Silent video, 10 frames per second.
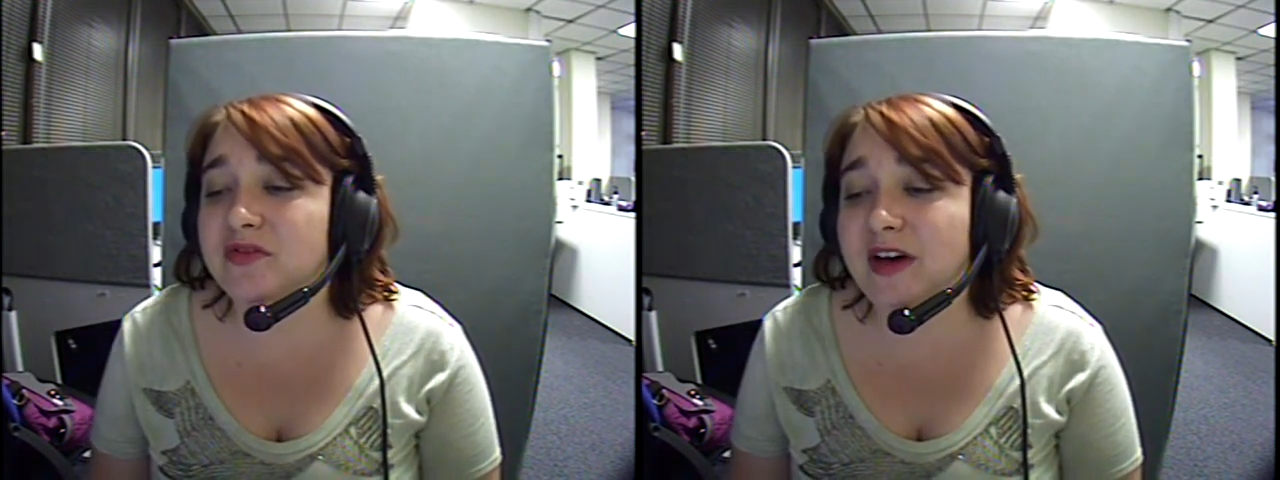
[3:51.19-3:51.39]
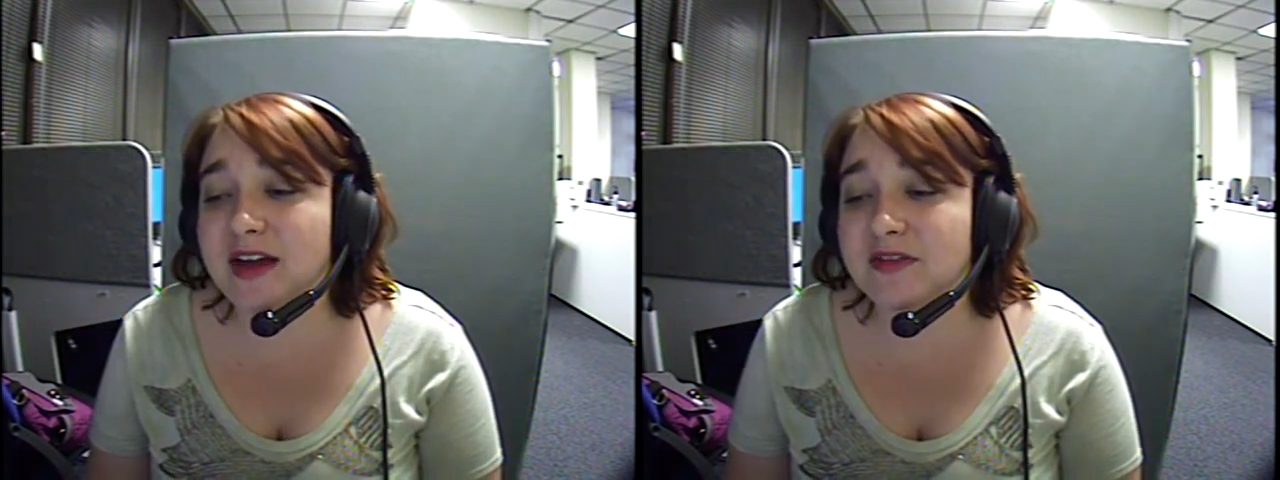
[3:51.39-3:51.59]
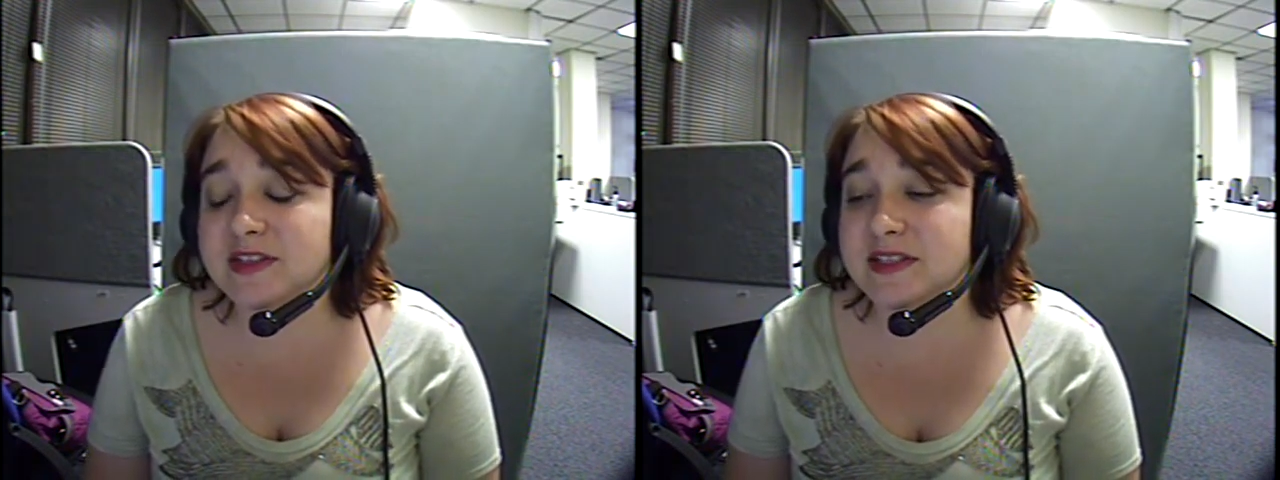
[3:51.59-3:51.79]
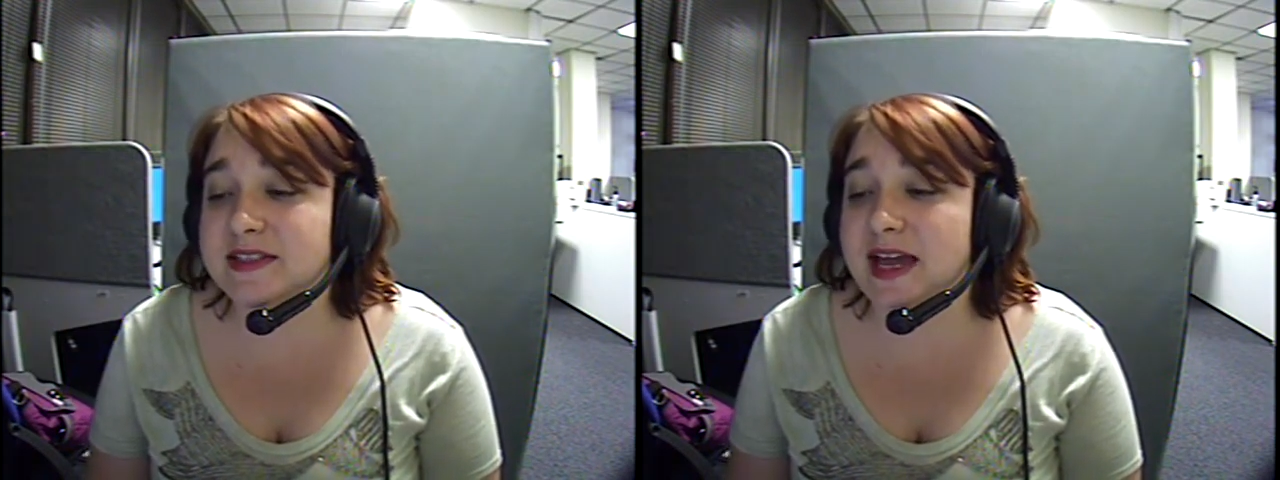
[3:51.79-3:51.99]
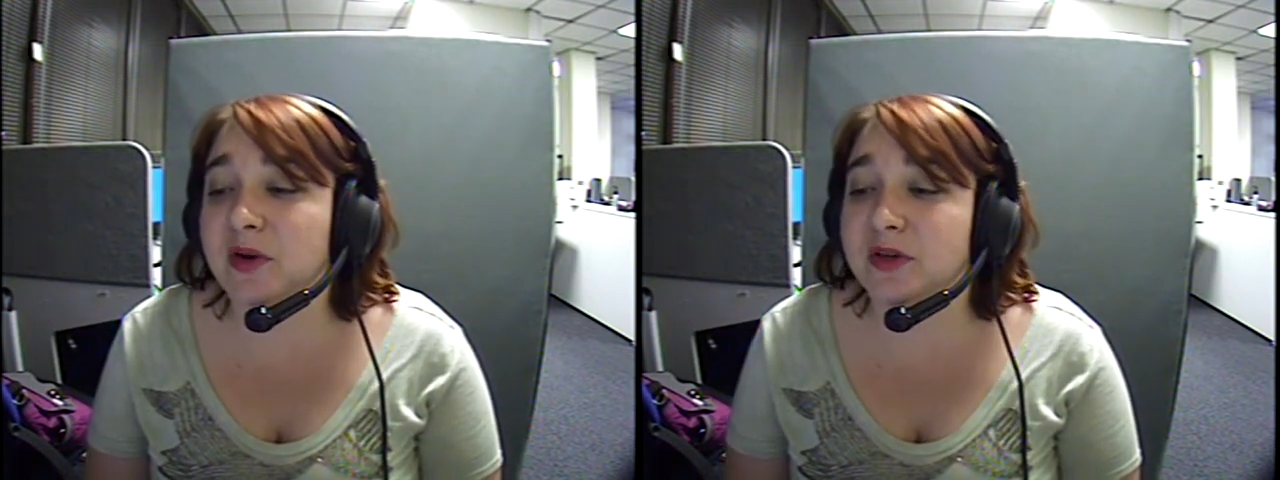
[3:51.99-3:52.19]
5 or 6
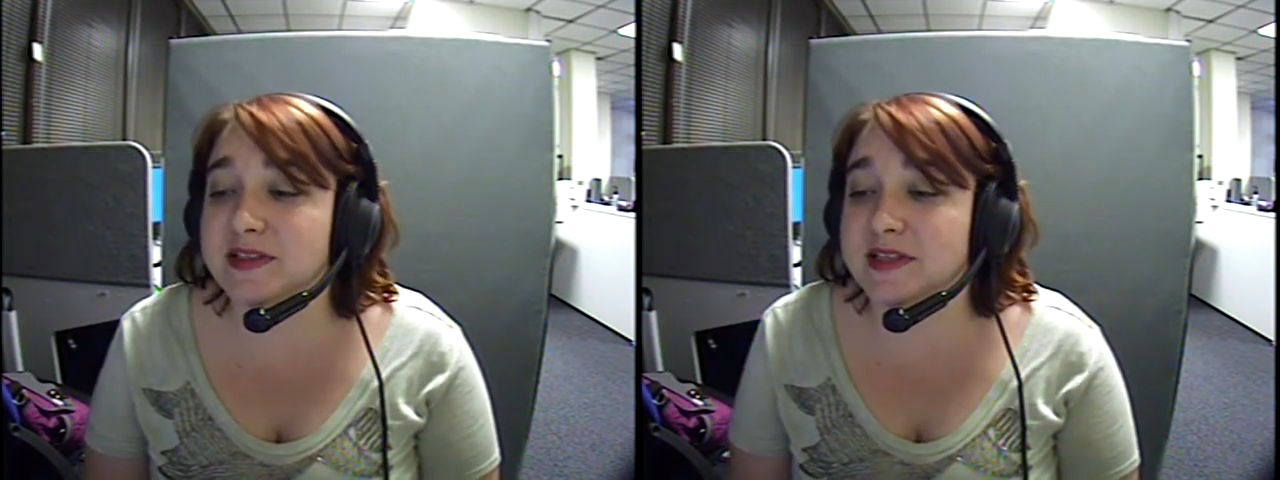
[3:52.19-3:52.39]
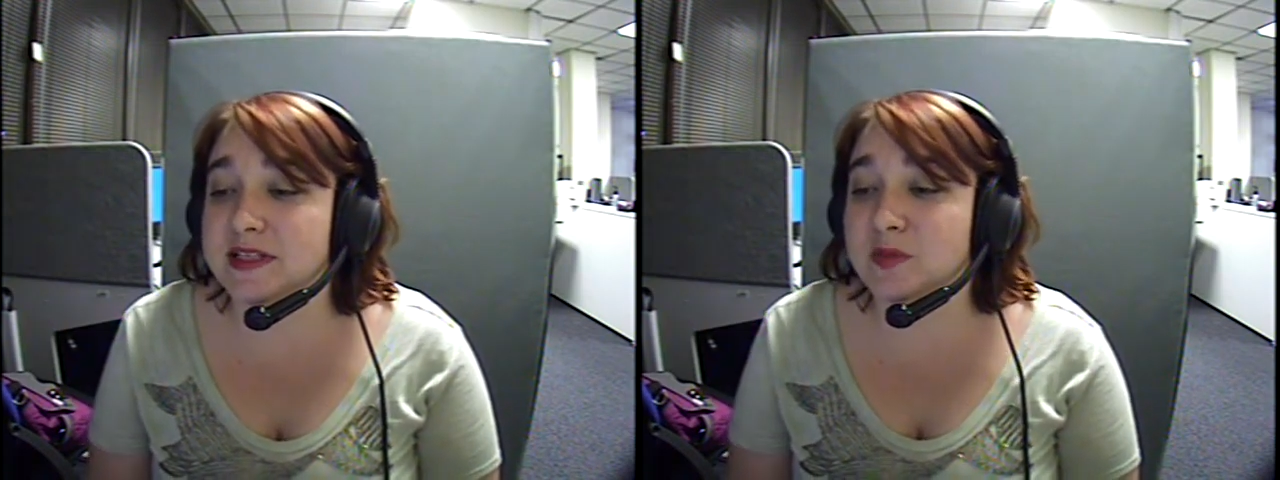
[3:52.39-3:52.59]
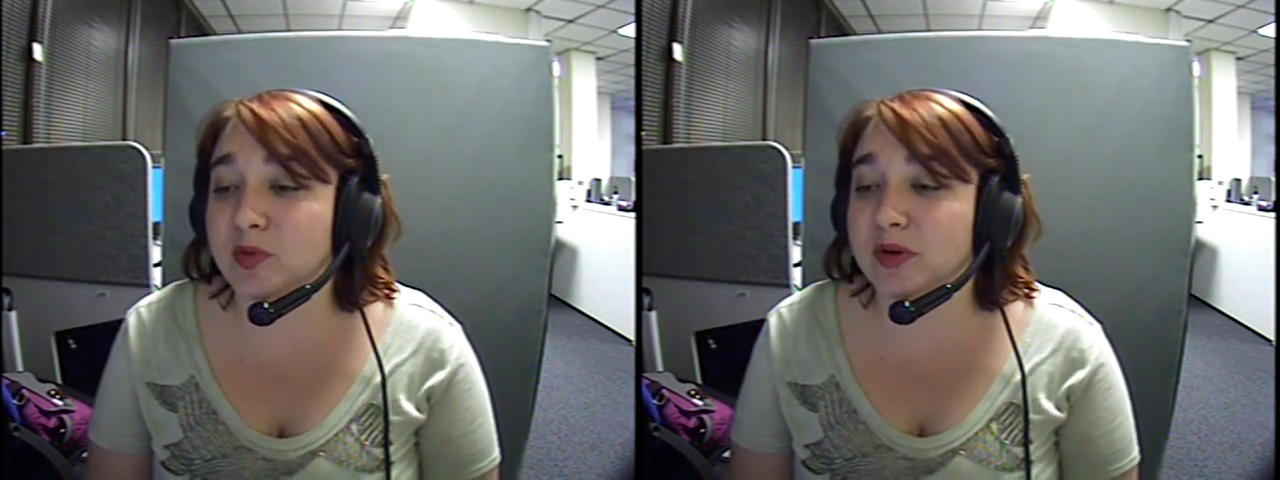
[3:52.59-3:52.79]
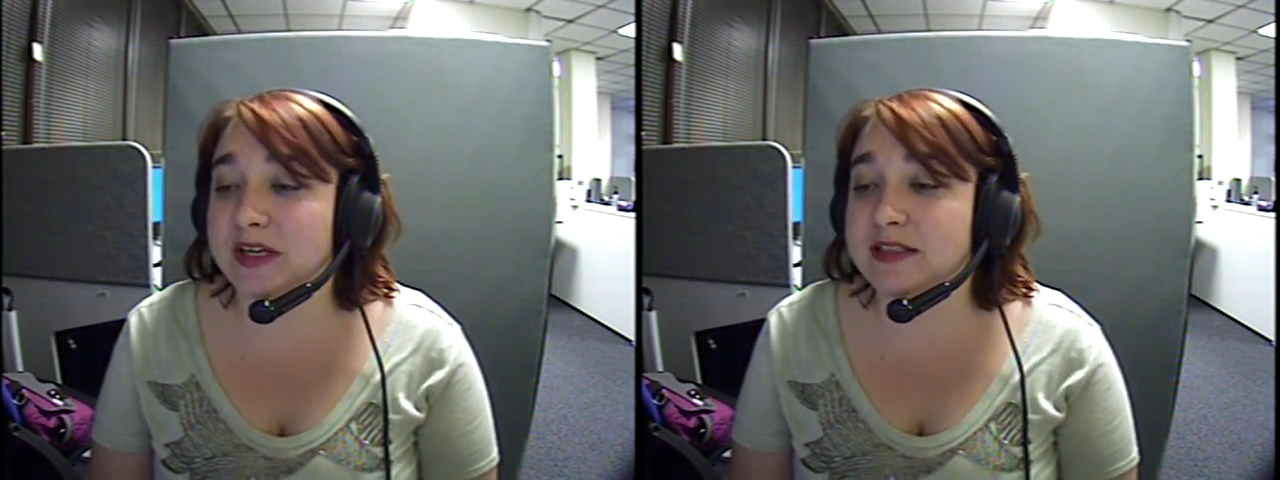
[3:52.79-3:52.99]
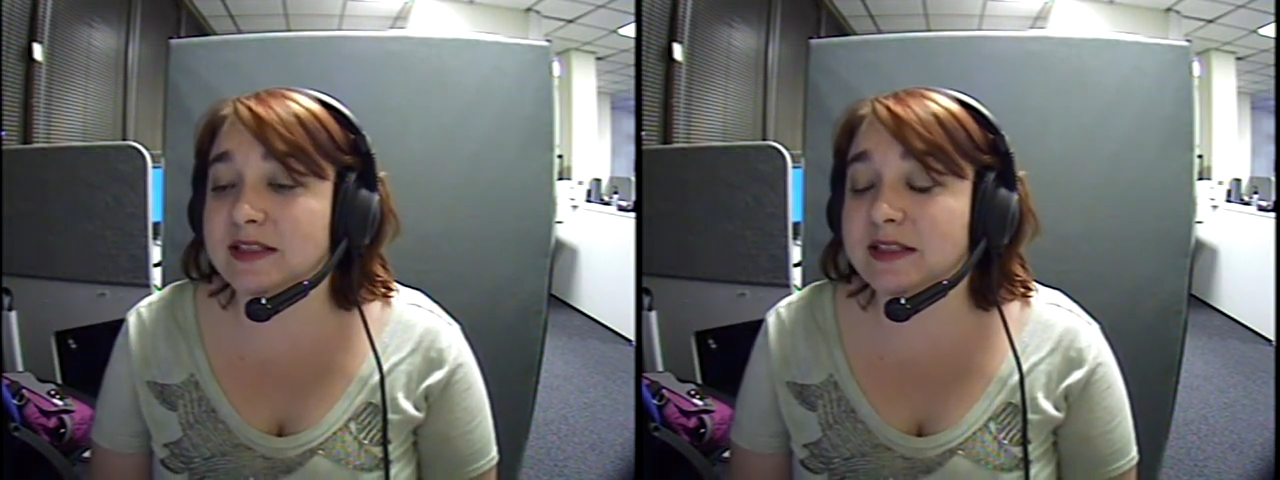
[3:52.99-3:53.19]
hours at this point.